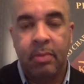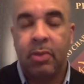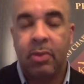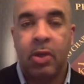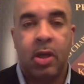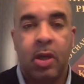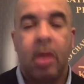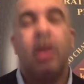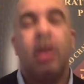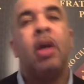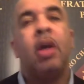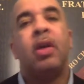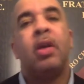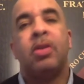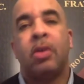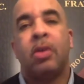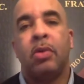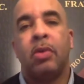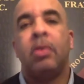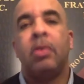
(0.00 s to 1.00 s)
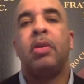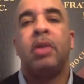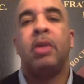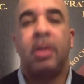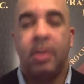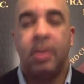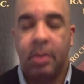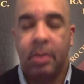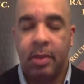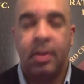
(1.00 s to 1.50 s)
Okay, so
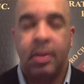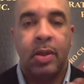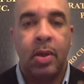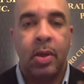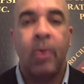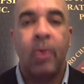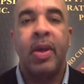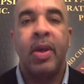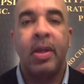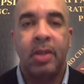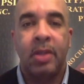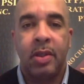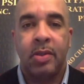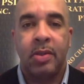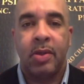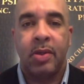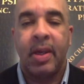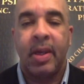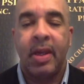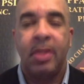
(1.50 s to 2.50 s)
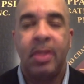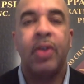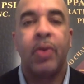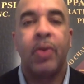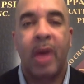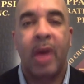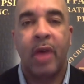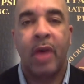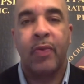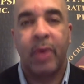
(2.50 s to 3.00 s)
hit the
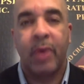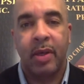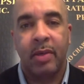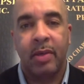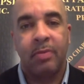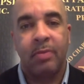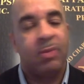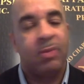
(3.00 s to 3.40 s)
ground running.